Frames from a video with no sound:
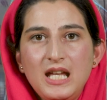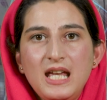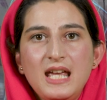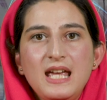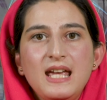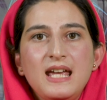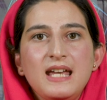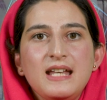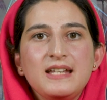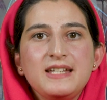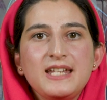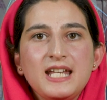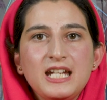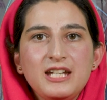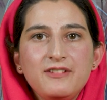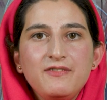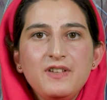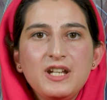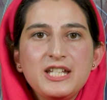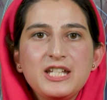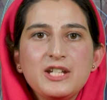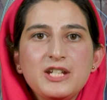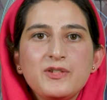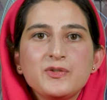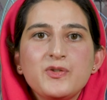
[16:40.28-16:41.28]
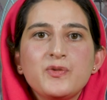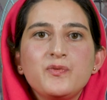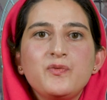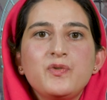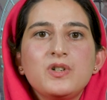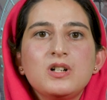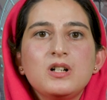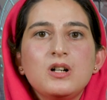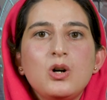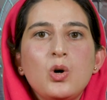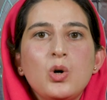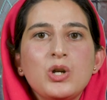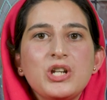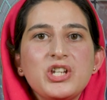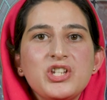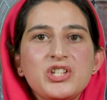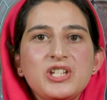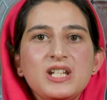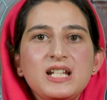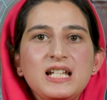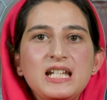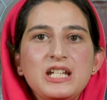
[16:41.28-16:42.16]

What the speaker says: derivatives were originally